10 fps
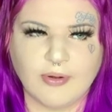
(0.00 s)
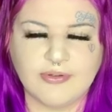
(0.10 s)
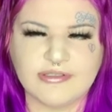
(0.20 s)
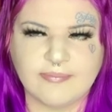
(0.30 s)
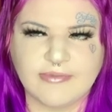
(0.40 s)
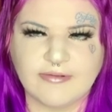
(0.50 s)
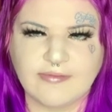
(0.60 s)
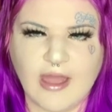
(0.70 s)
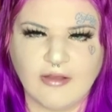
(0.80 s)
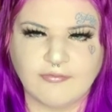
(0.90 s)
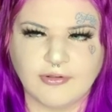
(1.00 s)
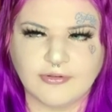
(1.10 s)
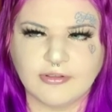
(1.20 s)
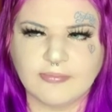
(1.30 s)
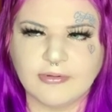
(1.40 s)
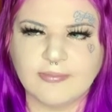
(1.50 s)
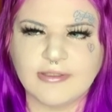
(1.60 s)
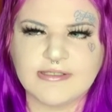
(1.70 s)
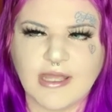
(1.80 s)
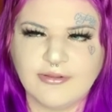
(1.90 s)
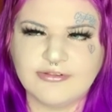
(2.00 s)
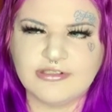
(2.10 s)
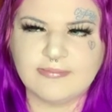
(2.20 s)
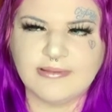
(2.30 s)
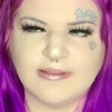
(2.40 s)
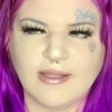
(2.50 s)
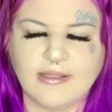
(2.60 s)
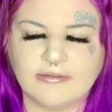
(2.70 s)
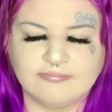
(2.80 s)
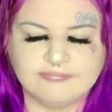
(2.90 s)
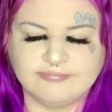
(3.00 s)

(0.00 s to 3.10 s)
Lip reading: post something that vulnerable, because I used to be like,